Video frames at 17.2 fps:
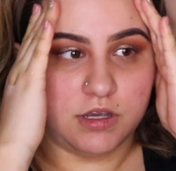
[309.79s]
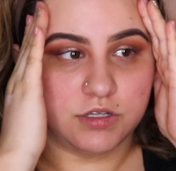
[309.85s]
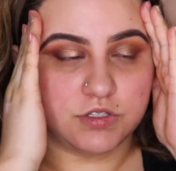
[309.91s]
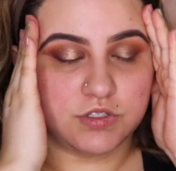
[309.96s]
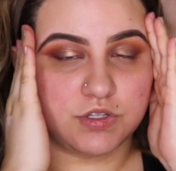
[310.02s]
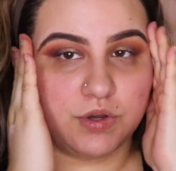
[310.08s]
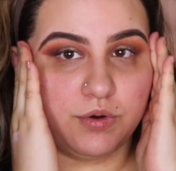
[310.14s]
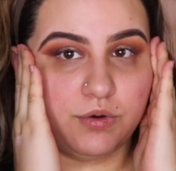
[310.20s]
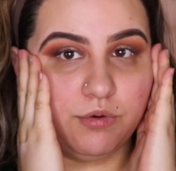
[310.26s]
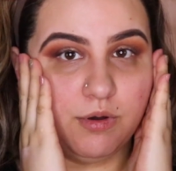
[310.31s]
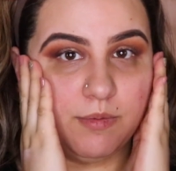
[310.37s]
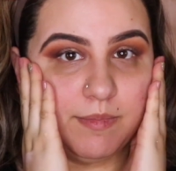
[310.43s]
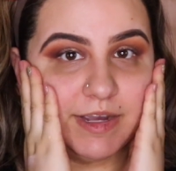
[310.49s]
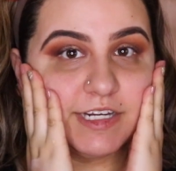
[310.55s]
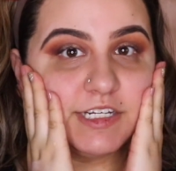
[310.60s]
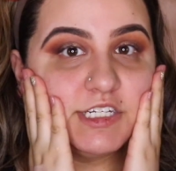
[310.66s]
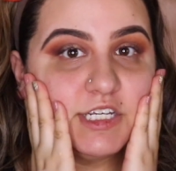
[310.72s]
So
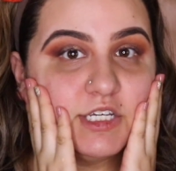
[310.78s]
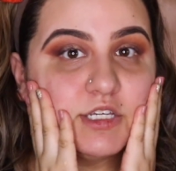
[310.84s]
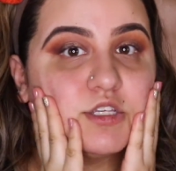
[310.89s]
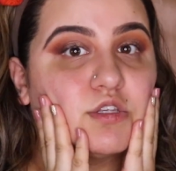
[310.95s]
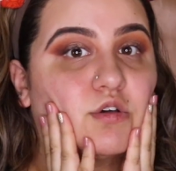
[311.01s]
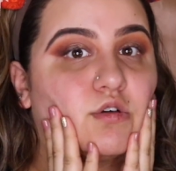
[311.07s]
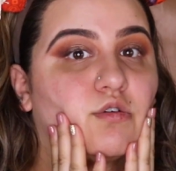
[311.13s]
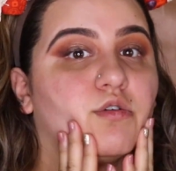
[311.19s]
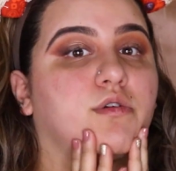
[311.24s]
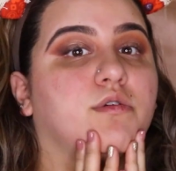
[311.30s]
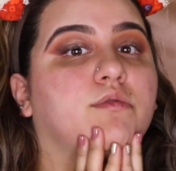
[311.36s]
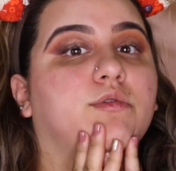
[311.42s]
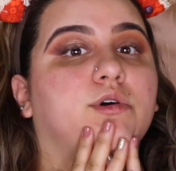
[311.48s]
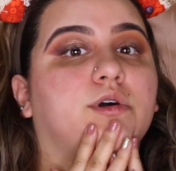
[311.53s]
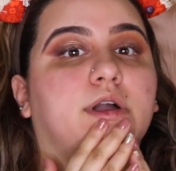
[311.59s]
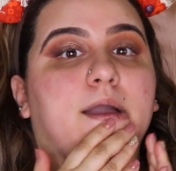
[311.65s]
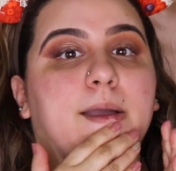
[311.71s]
my T-zone
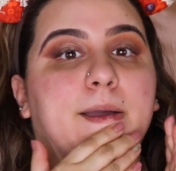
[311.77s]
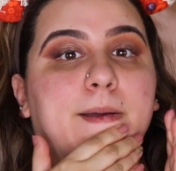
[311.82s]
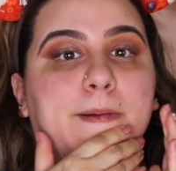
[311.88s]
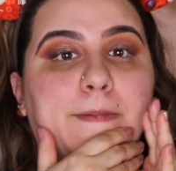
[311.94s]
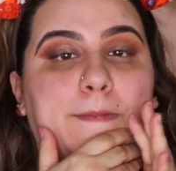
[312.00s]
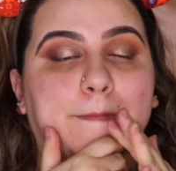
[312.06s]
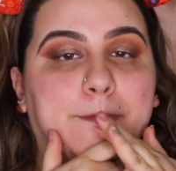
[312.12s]
will get